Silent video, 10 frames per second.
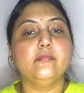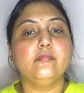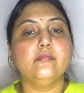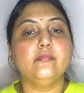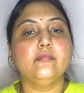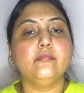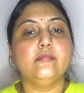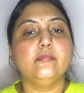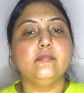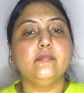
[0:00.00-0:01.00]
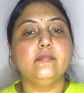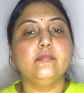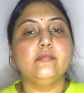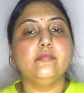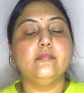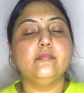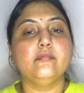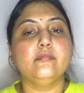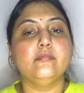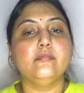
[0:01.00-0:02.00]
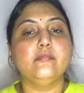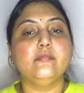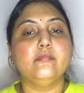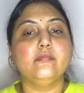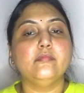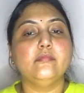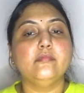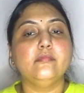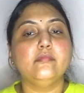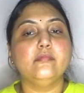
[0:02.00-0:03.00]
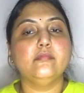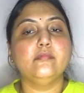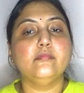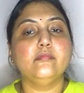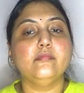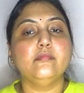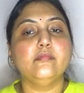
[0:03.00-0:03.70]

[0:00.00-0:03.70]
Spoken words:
(not speaking)